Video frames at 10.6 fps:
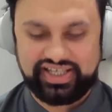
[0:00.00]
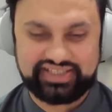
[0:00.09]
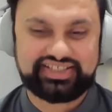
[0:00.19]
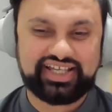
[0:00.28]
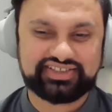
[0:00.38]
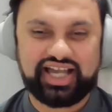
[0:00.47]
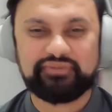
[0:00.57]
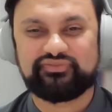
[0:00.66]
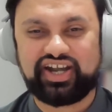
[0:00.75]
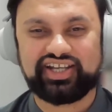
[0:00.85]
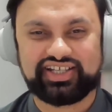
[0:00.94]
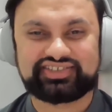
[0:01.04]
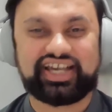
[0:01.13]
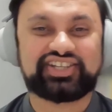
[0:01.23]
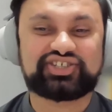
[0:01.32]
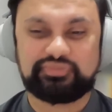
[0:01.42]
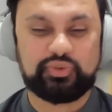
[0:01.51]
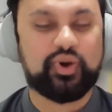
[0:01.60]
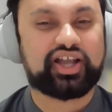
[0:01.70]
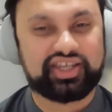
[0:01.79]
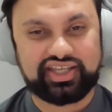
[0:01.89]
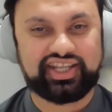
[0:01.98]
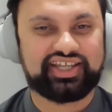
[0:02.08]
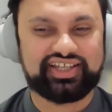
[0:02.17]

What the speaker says: It says, I'm very excited to be working in a